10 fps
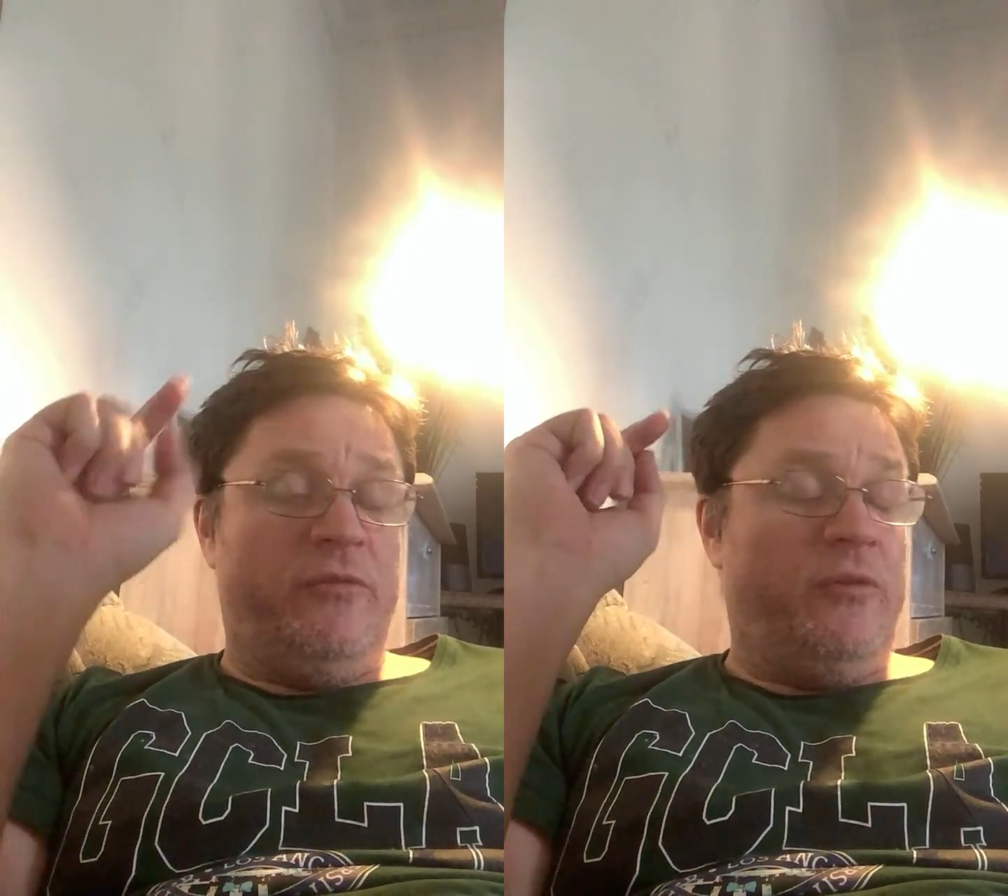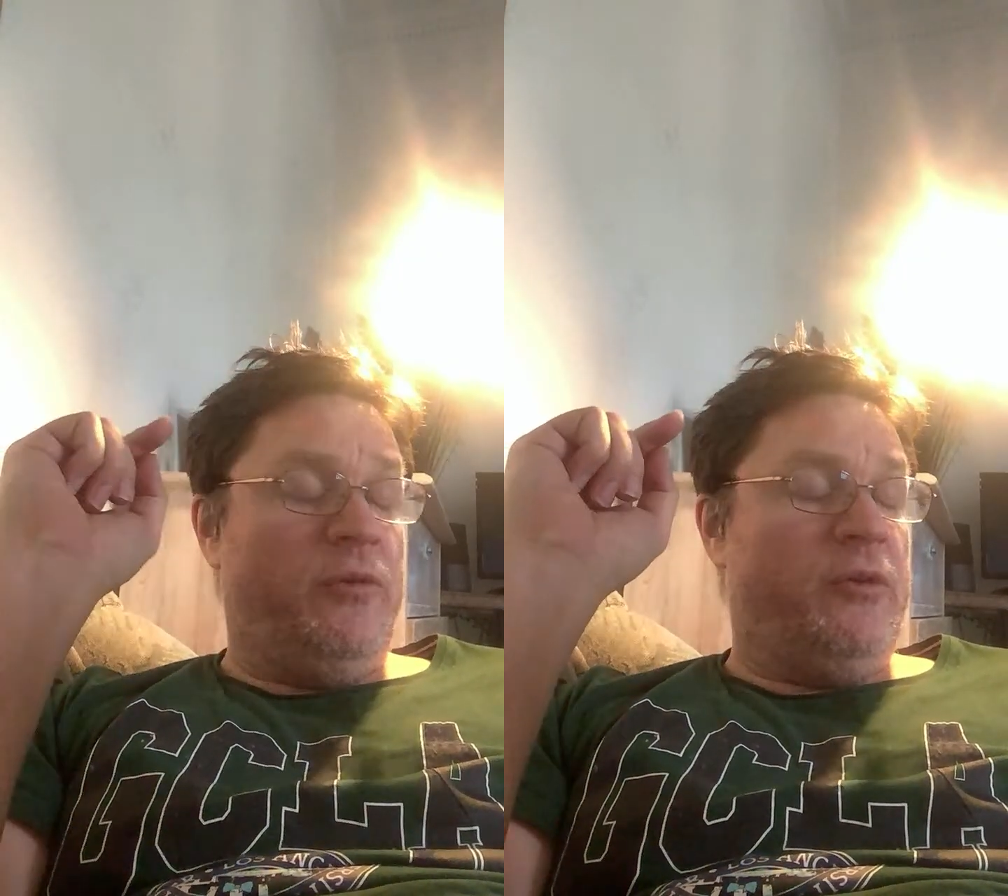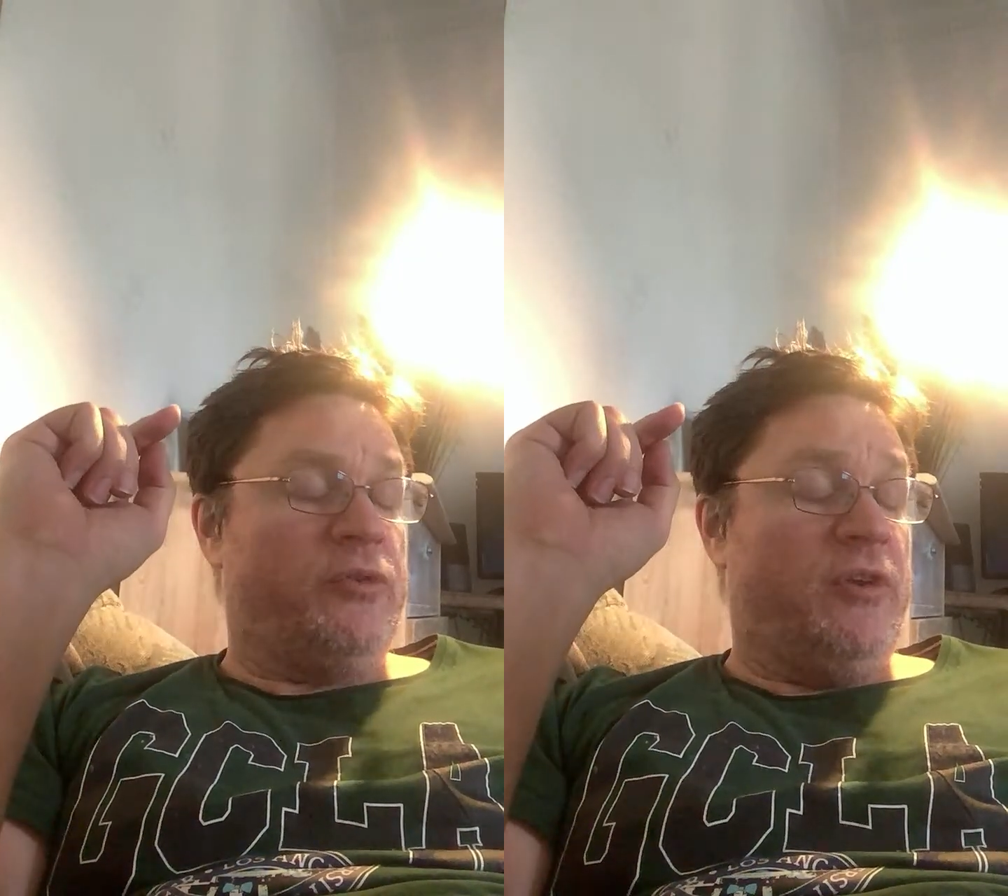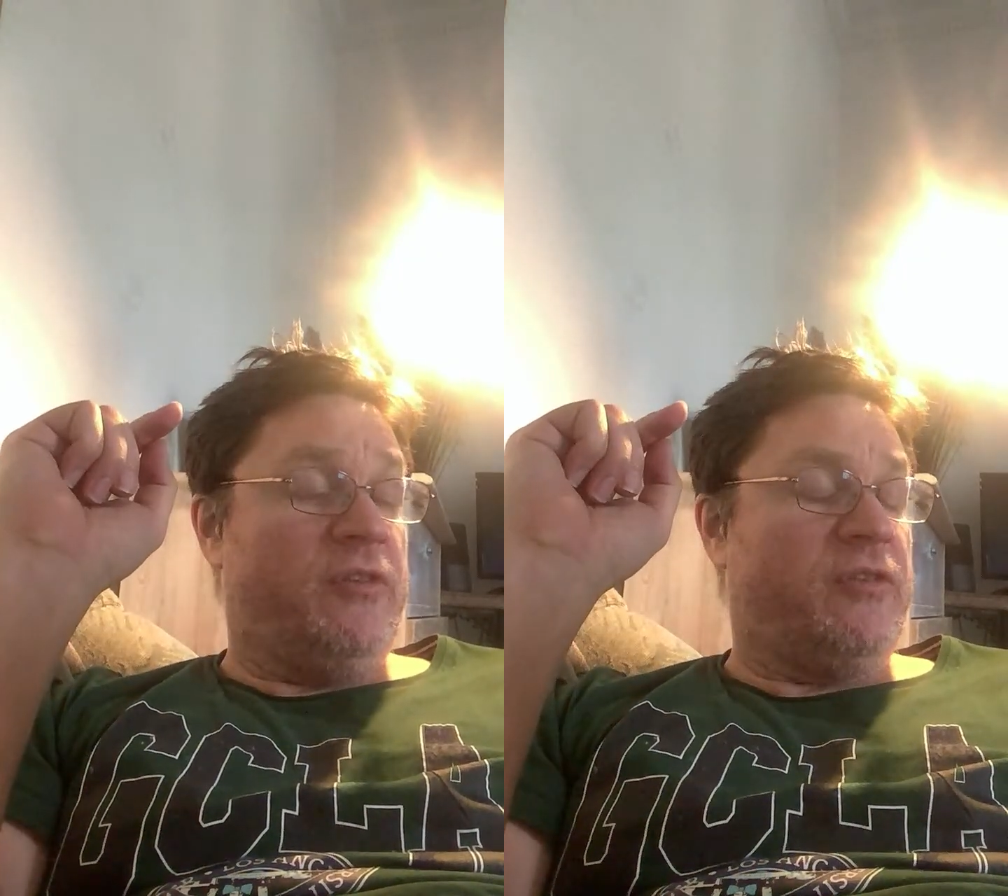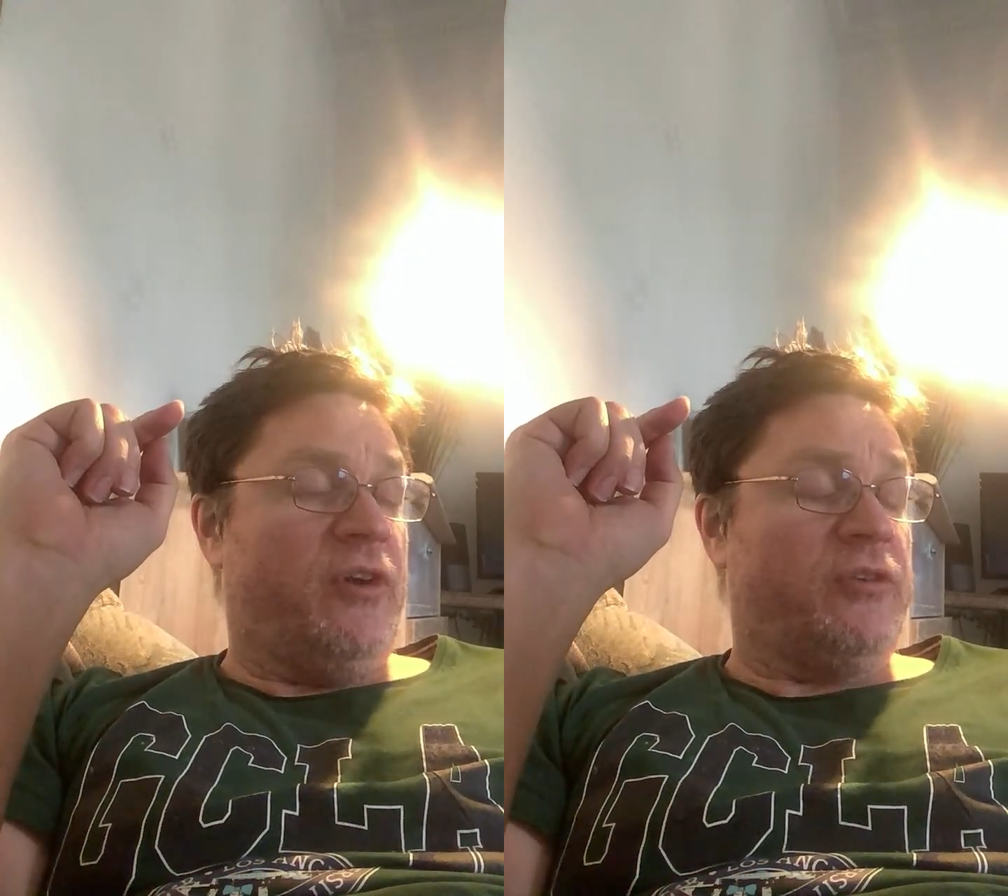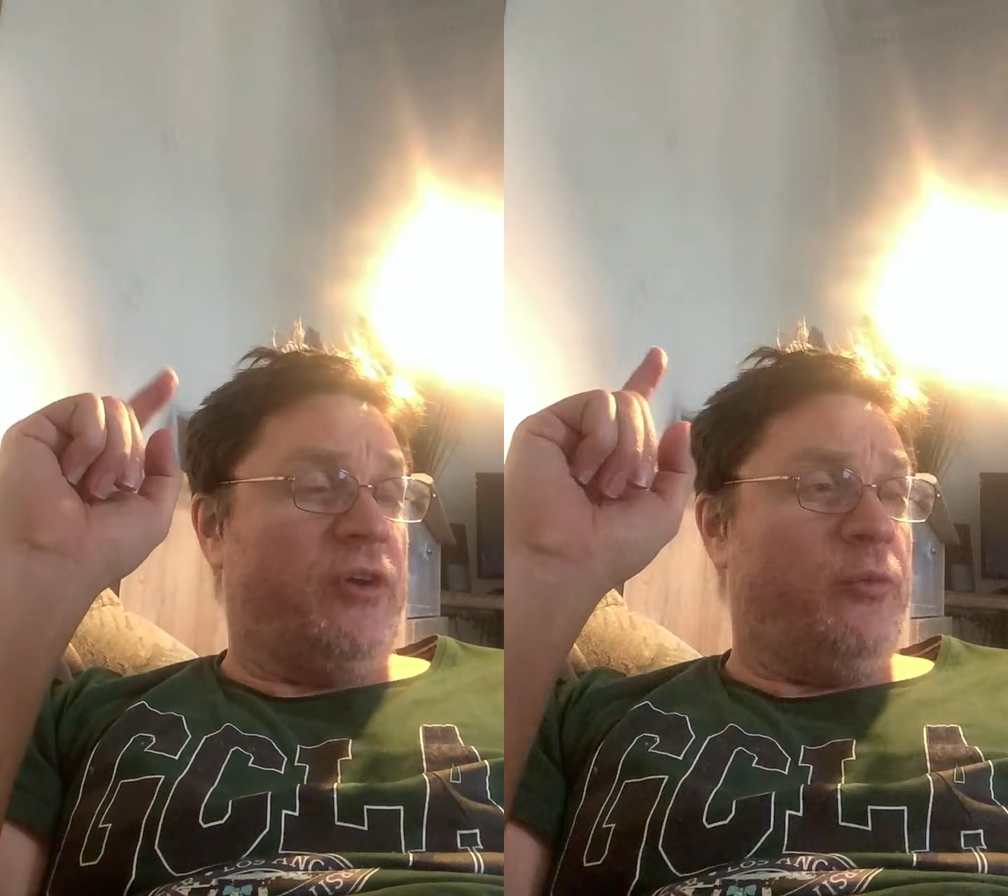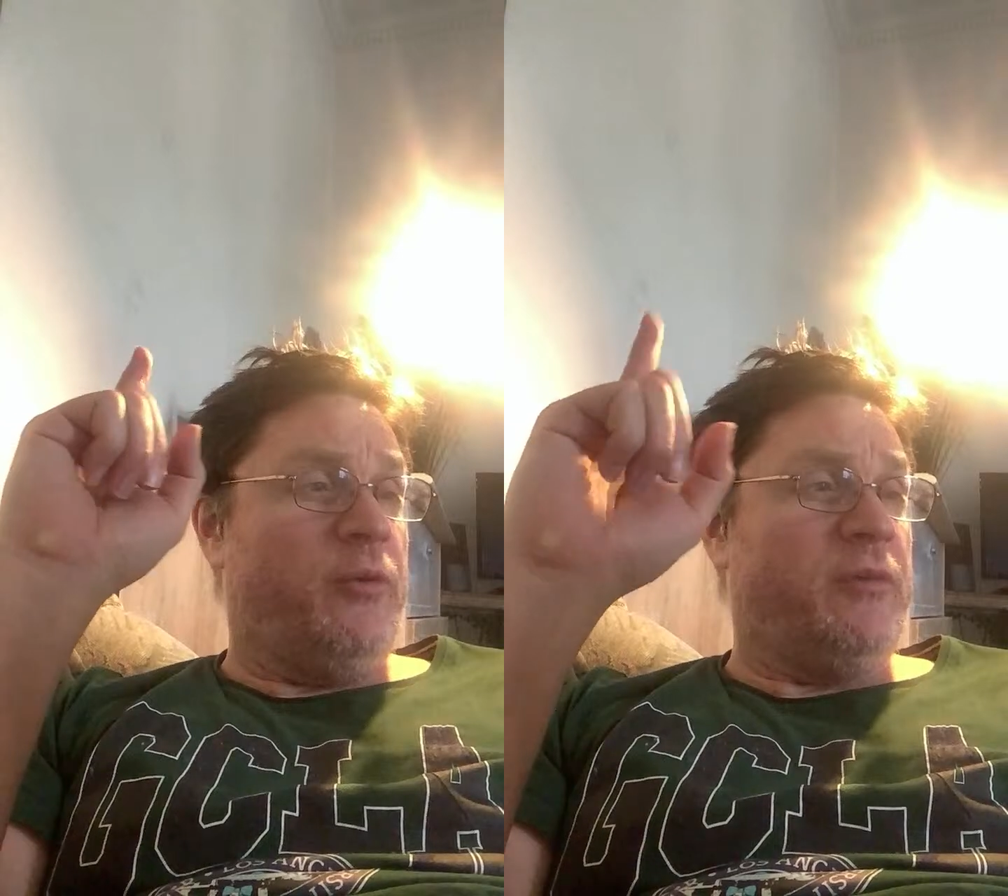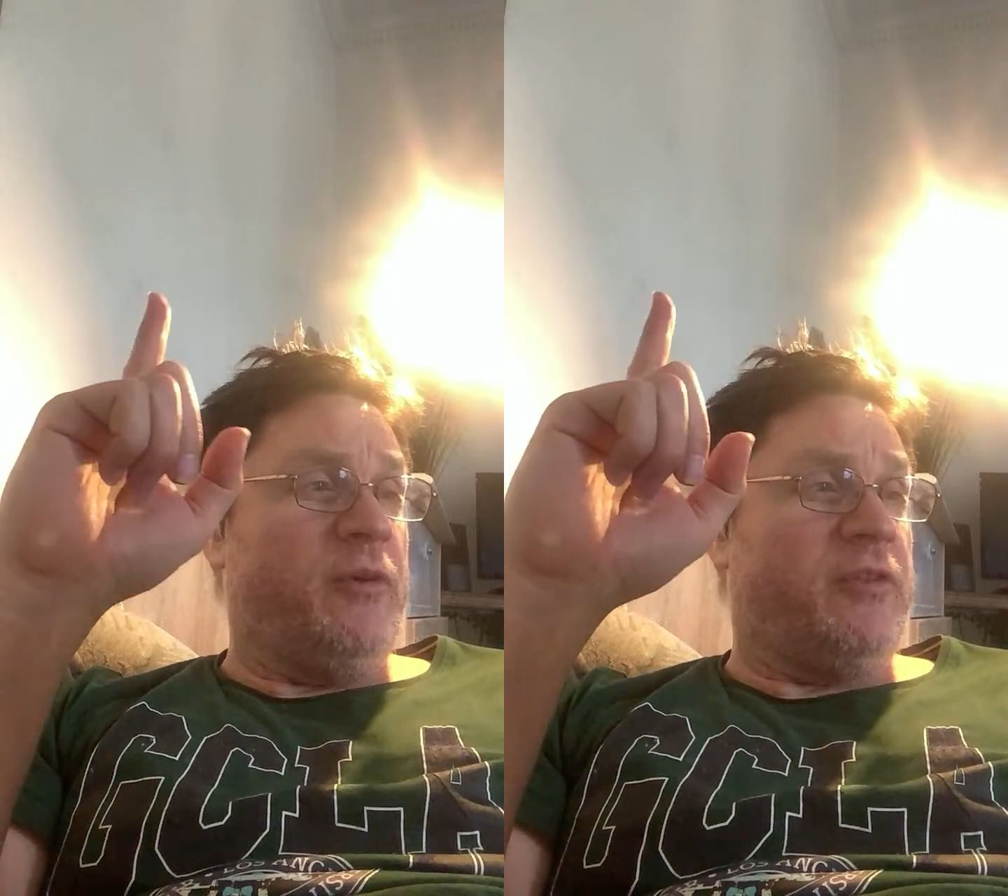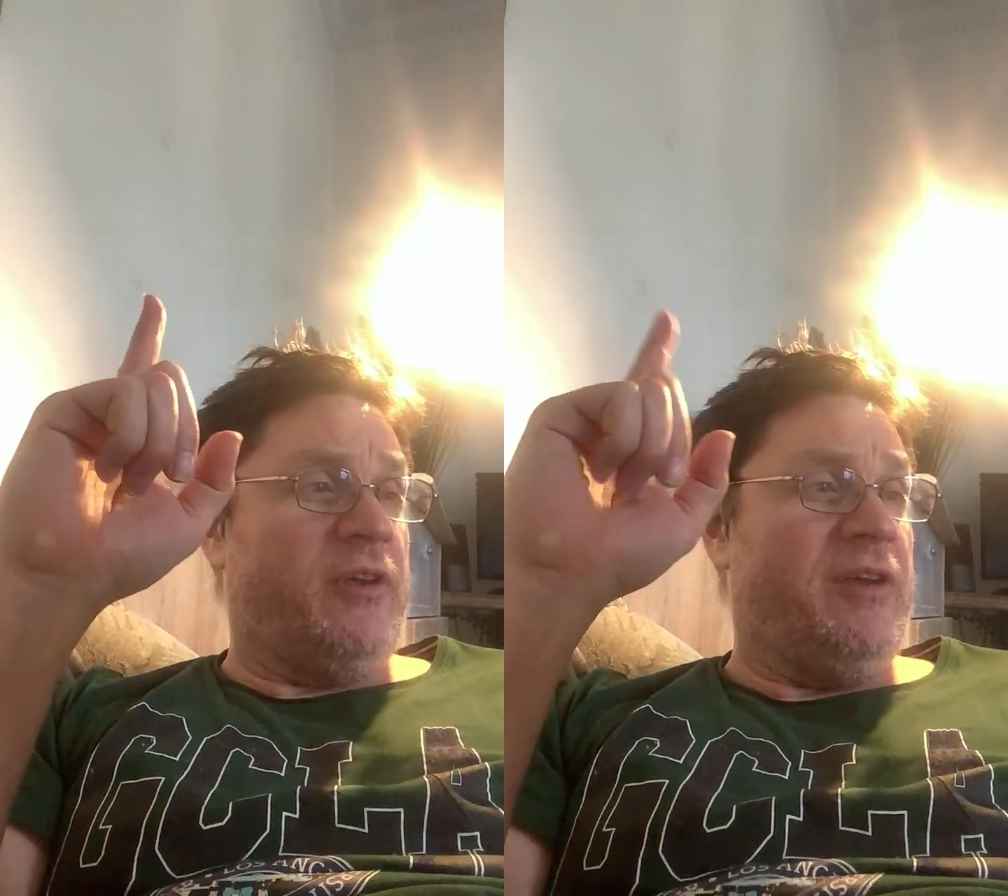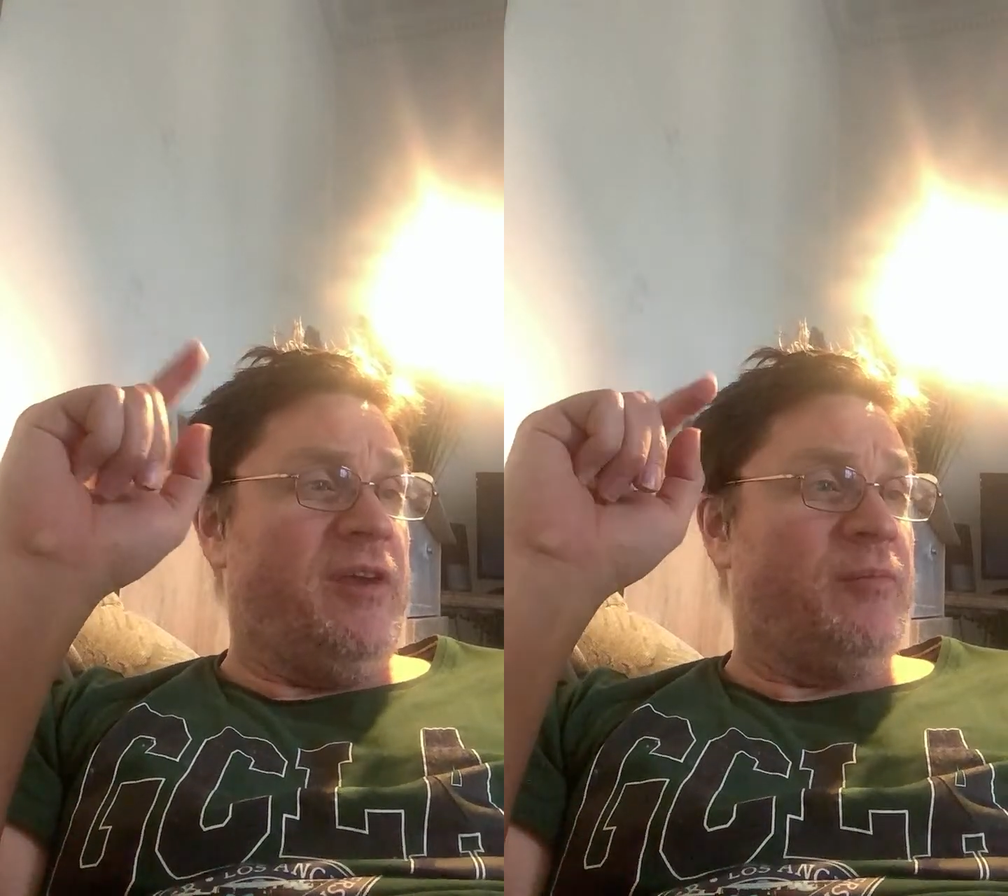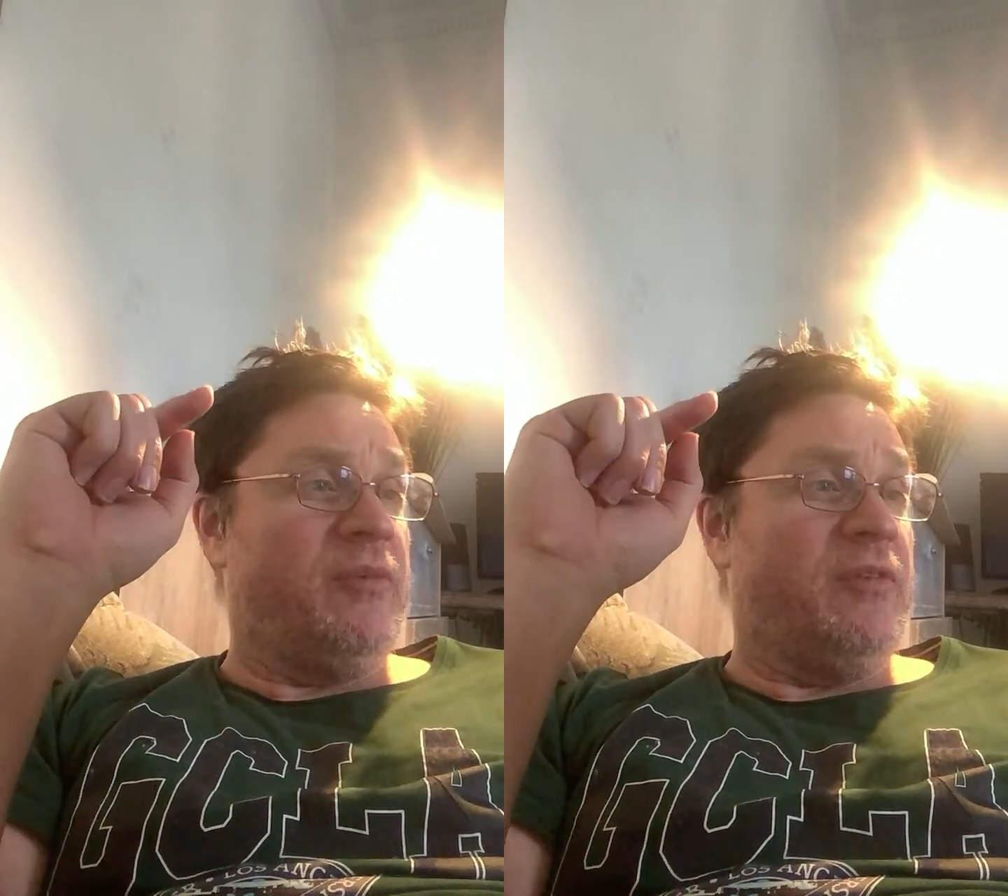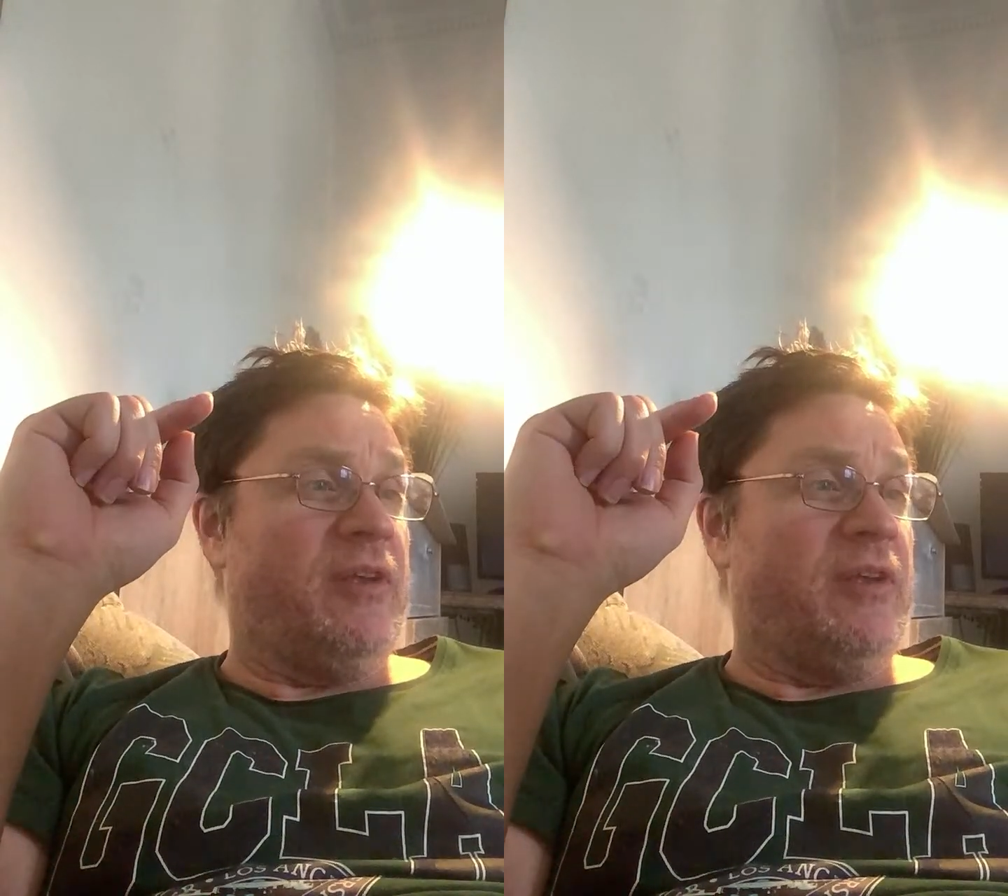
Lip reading: usually start off with a hymn,